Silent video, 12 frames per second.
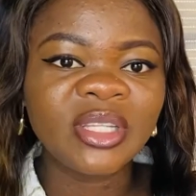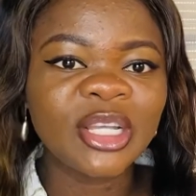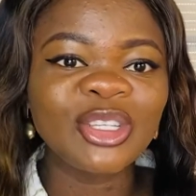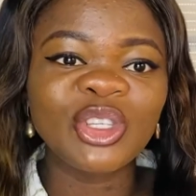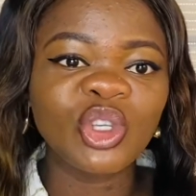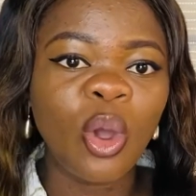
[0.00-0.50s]

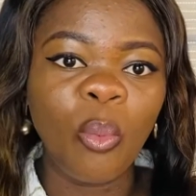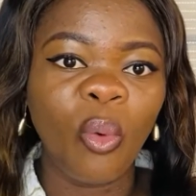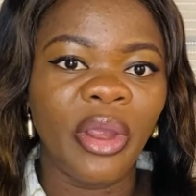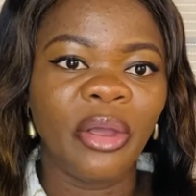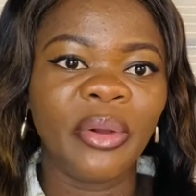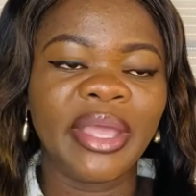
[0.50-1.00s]

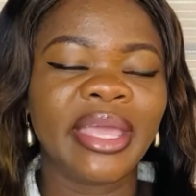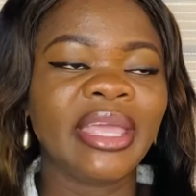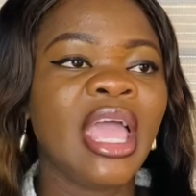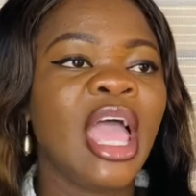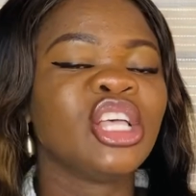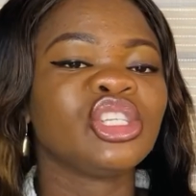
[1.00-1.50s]
somewhere. Okay,
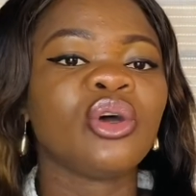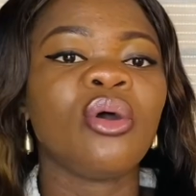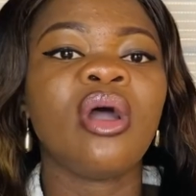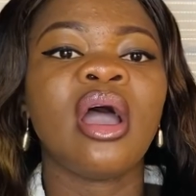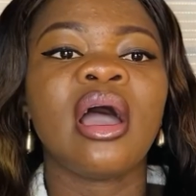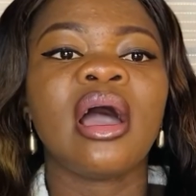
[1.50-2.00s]
so